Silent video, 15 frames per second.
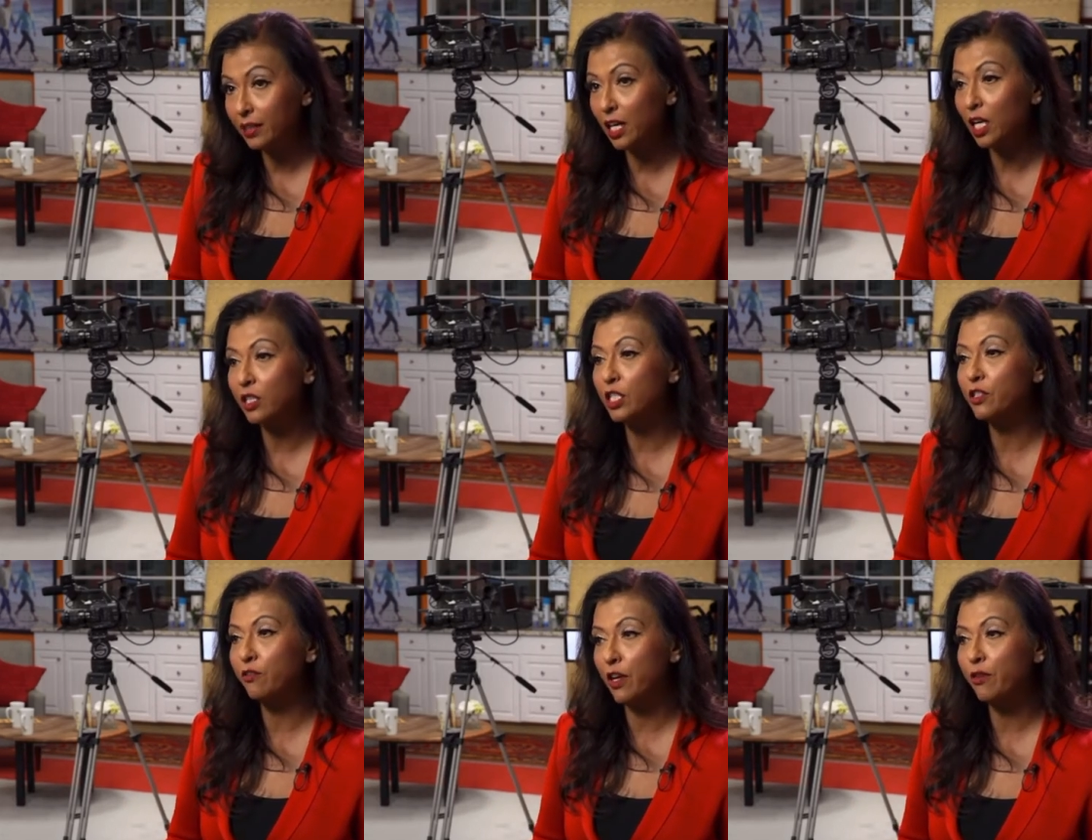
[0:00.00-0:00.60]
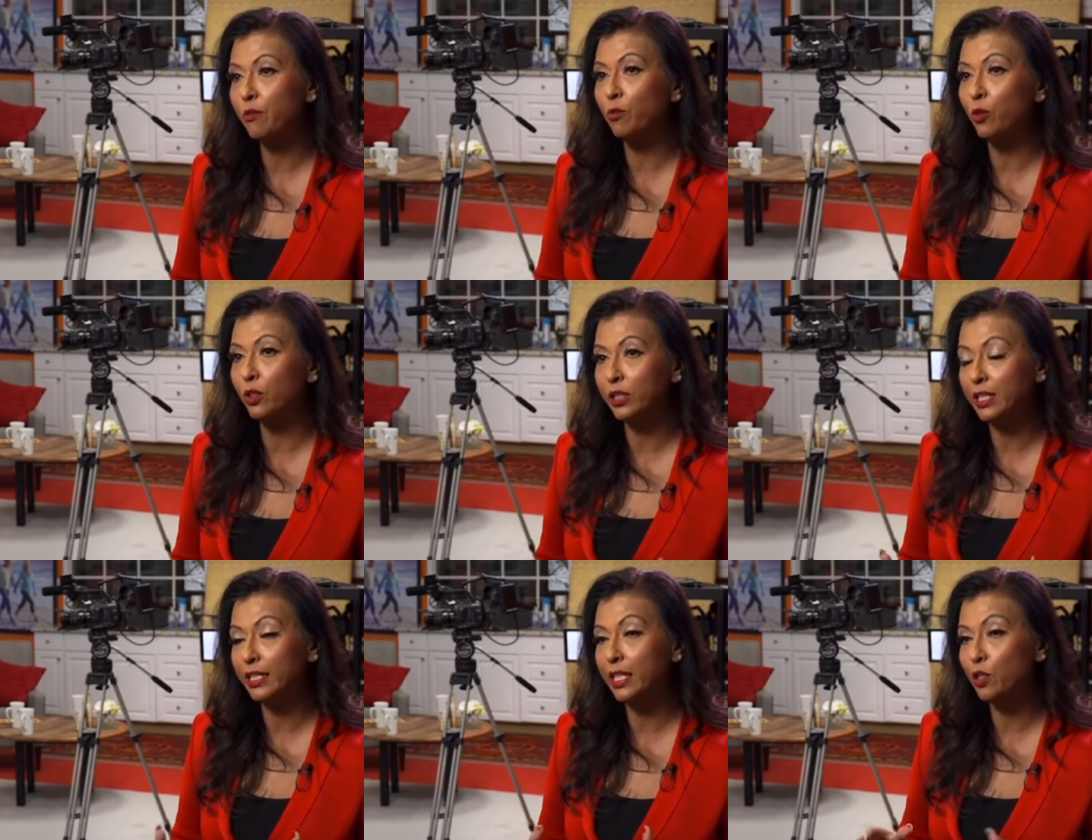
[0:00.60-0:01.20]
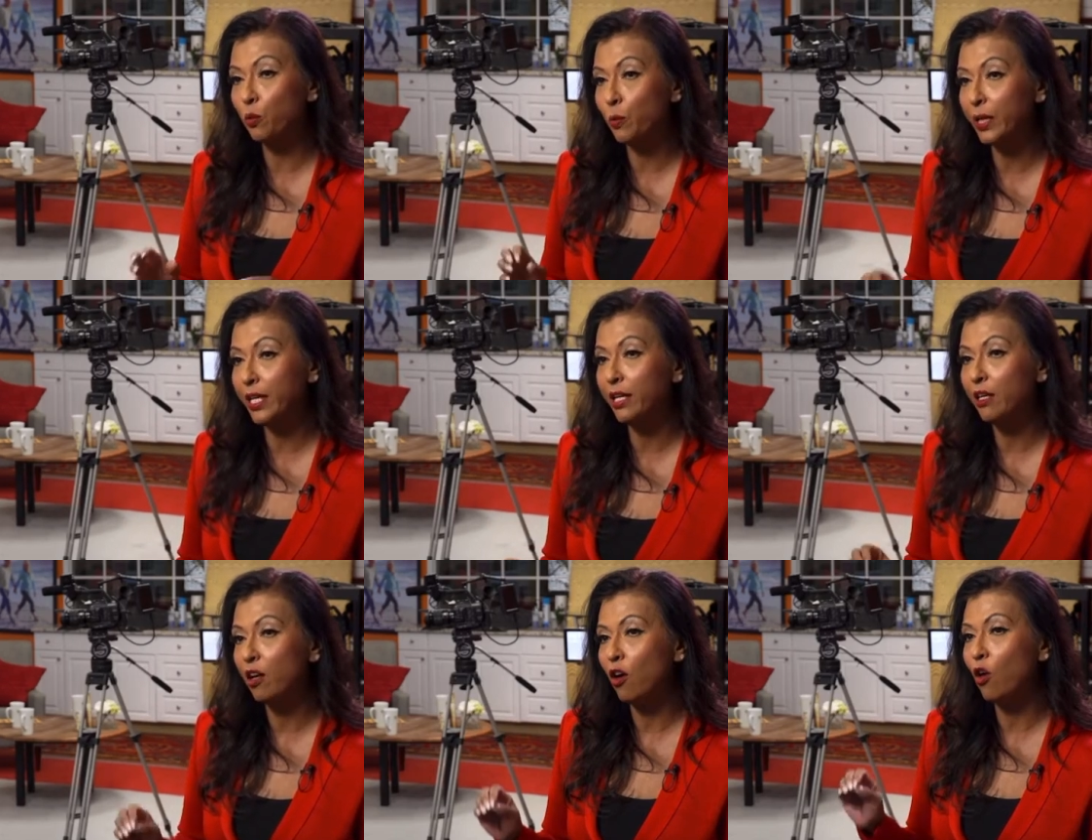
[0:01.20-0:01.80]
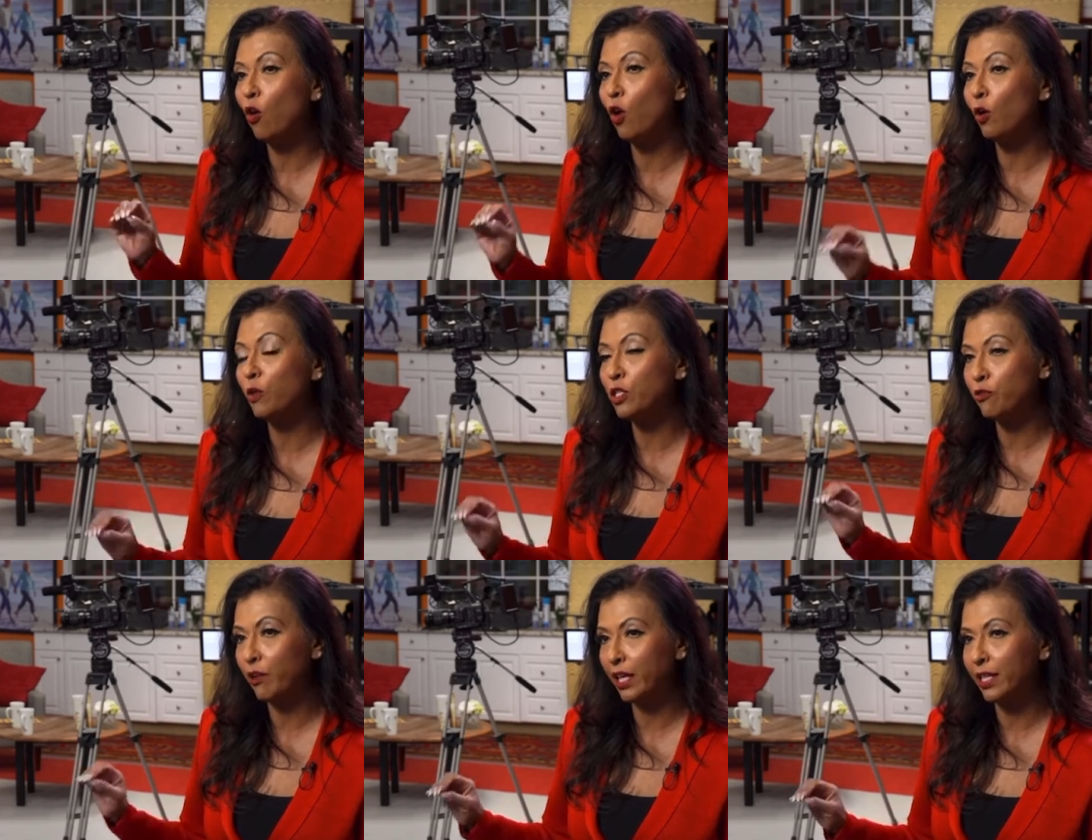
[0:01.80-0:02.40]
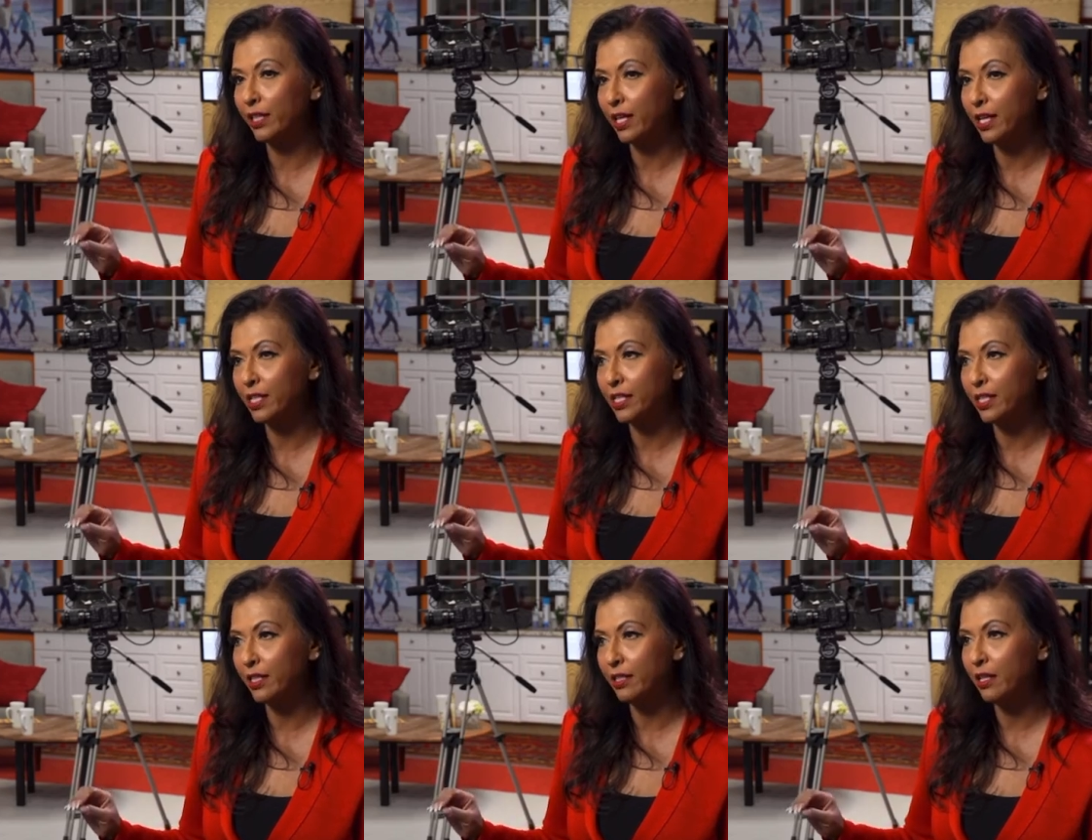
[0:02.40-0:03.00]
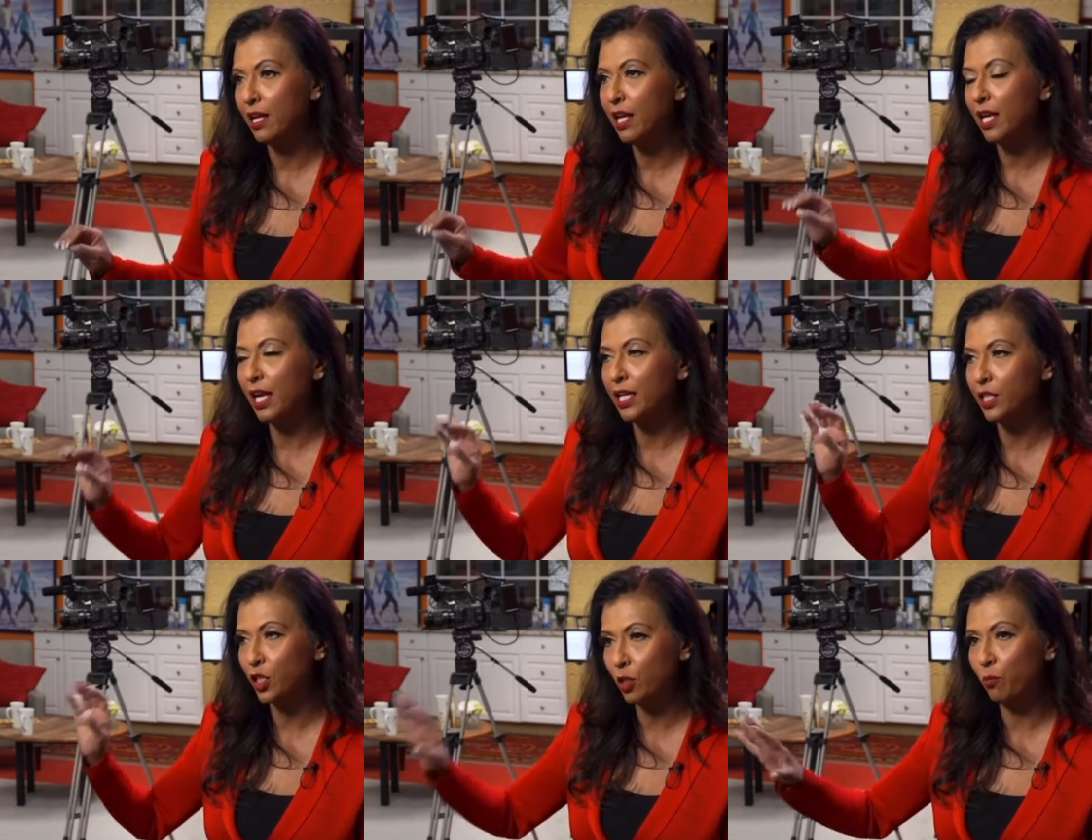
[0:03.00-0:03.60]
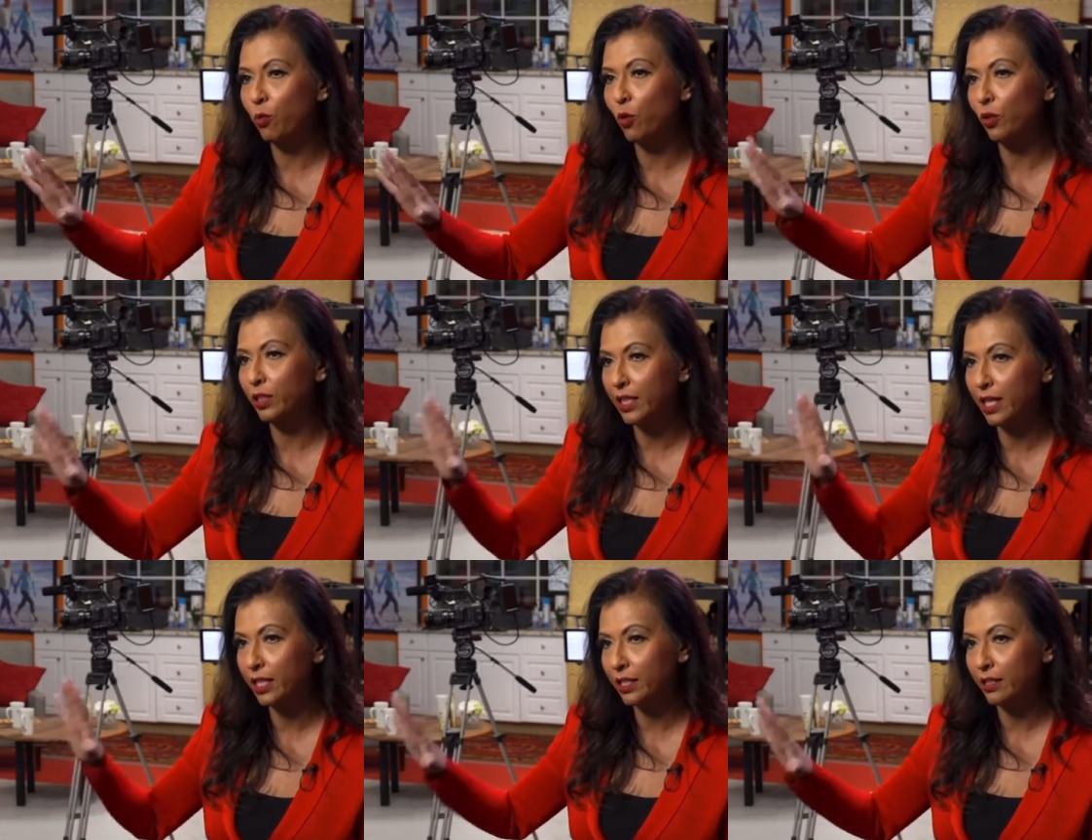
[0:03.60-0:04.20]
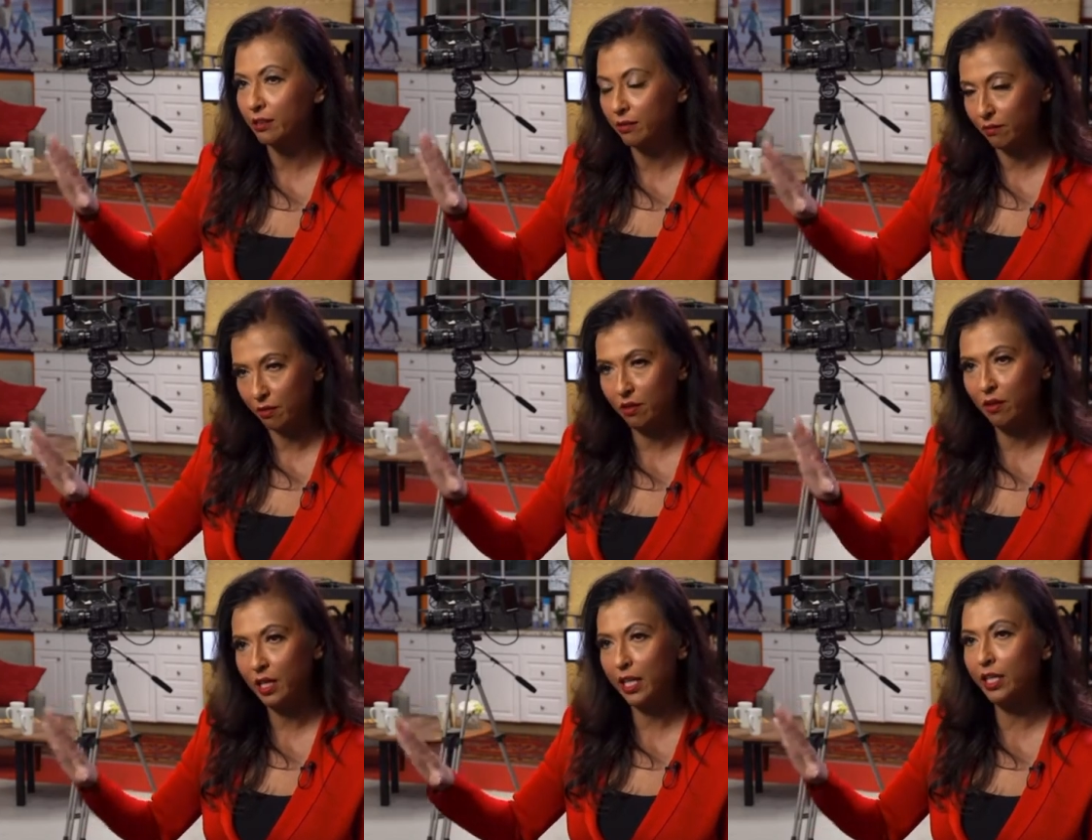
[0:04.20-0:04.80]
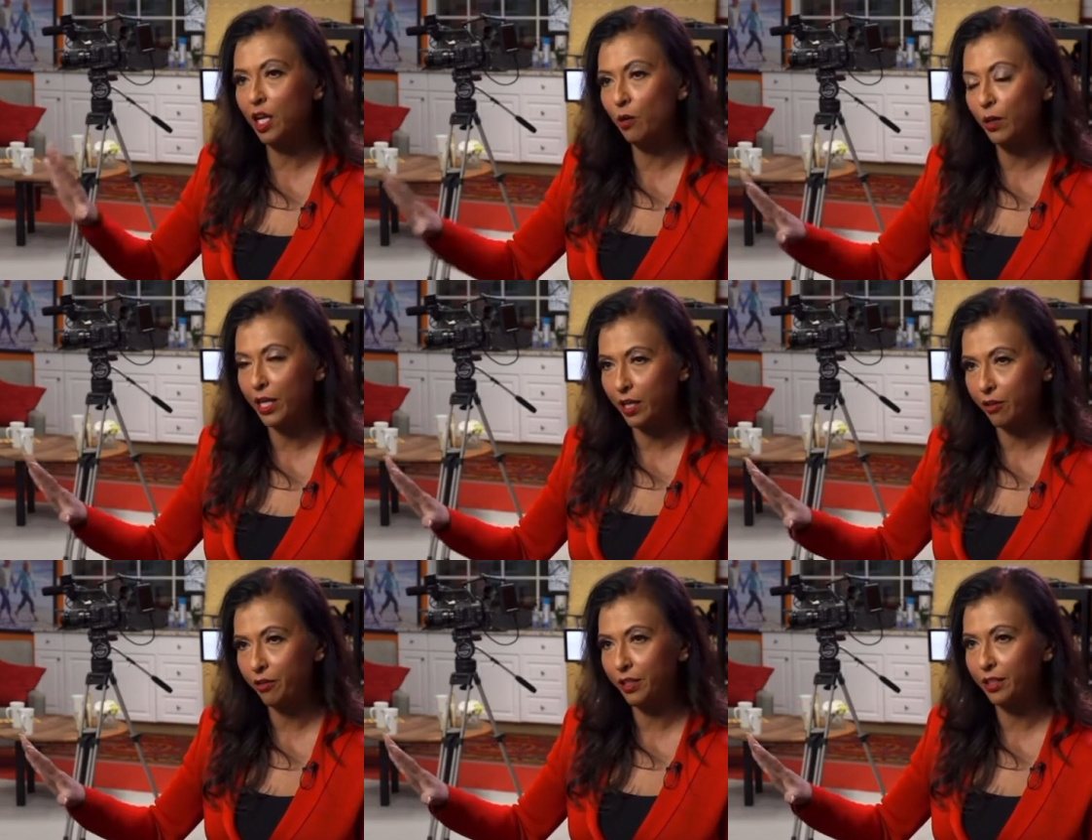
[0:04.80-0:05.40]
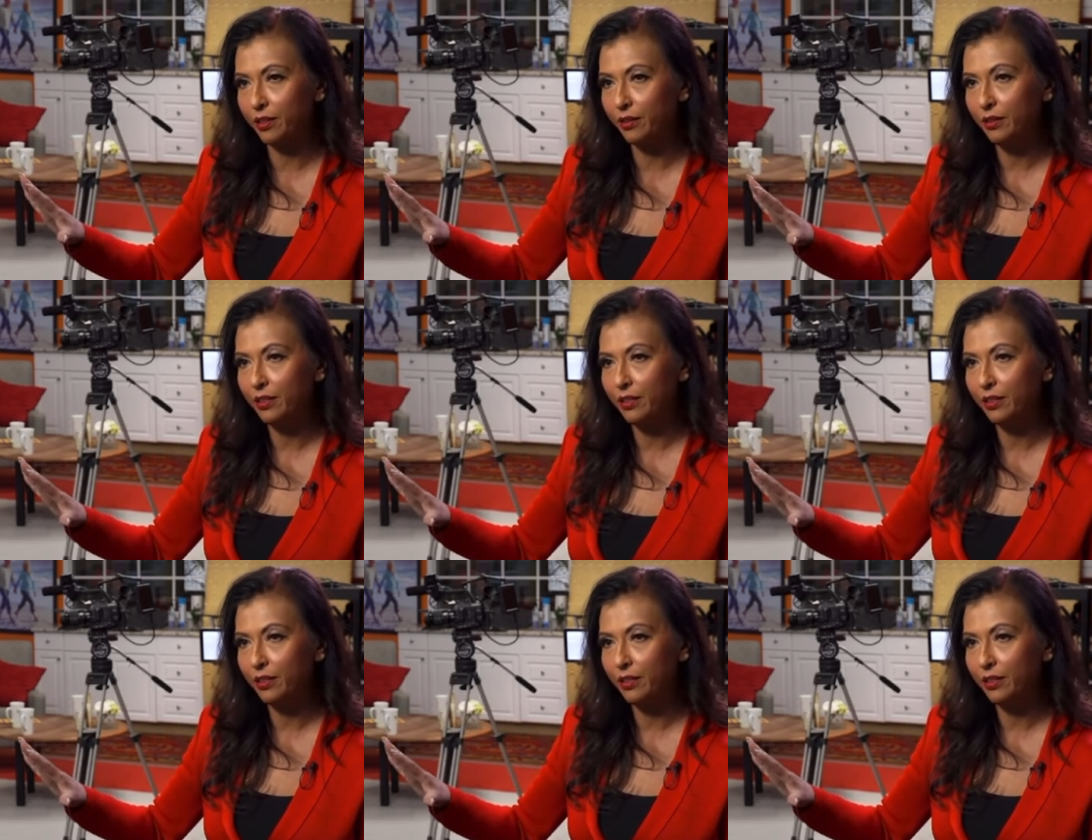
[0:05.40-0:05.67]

and it's very important that we always recognize it and support that in our area.